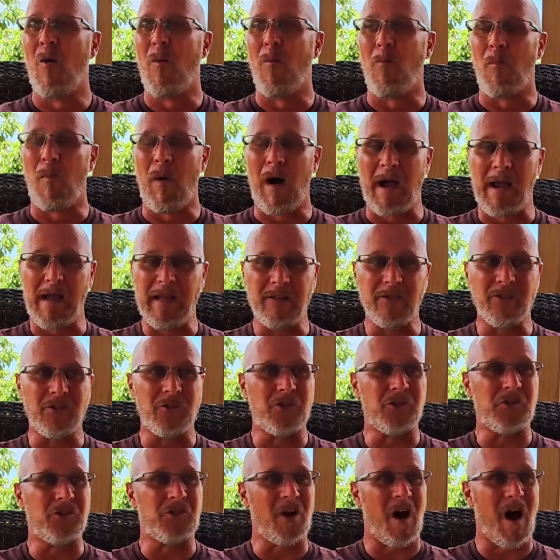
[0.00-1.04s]
might
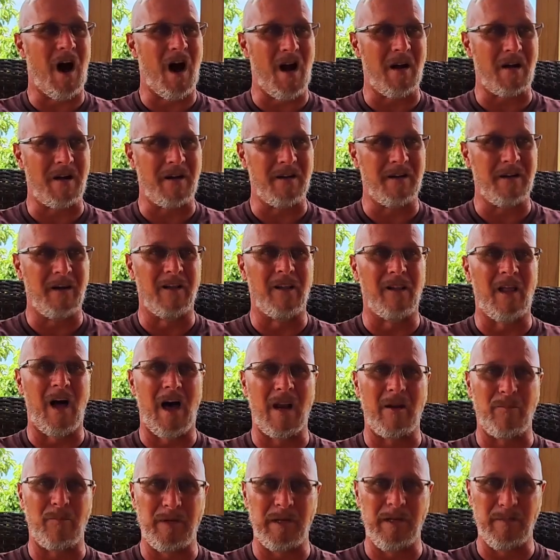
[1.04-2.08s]
shock a
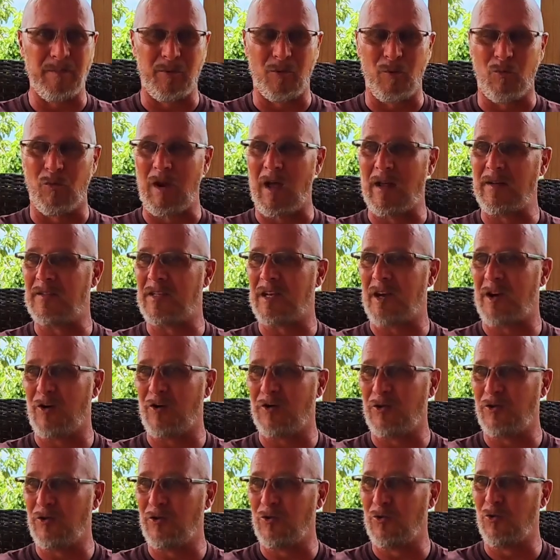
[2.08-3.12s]
lot of people when I tell
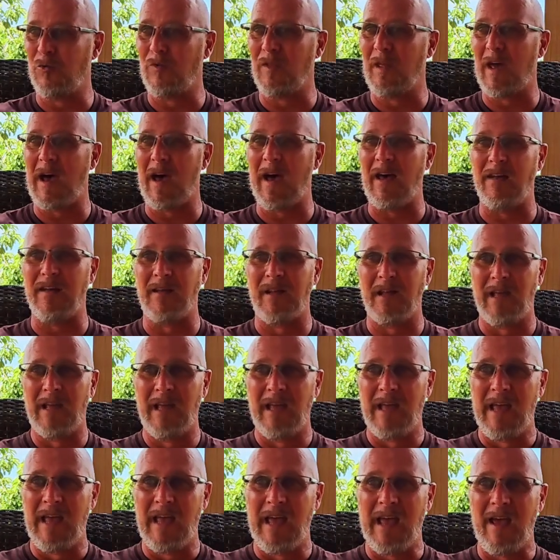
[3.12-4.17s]
you that
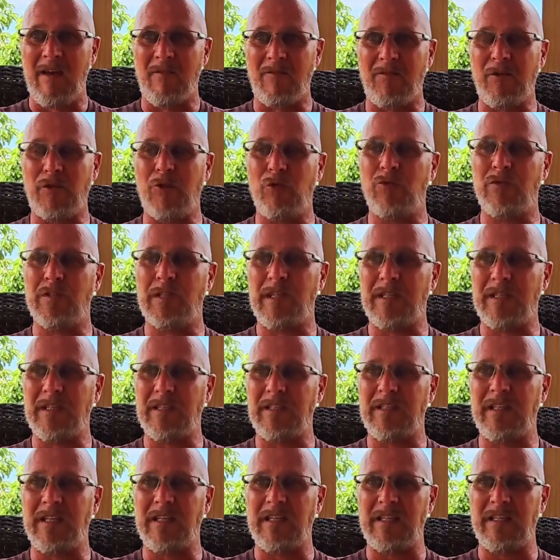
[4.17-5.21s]
if you
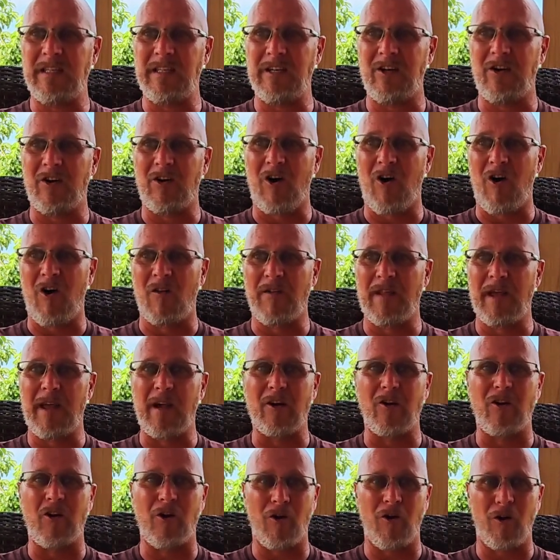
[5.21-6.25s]
didn't get here on
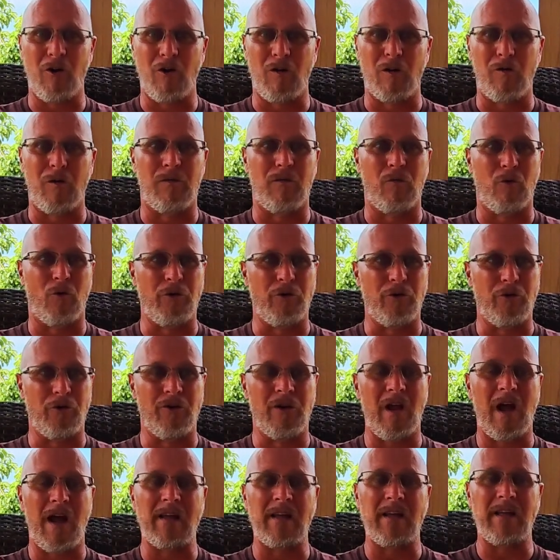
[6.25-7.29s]
that curve, or you're
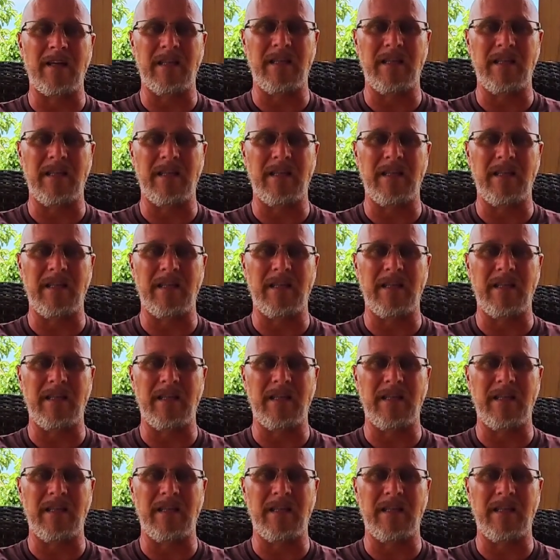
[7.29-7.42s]
not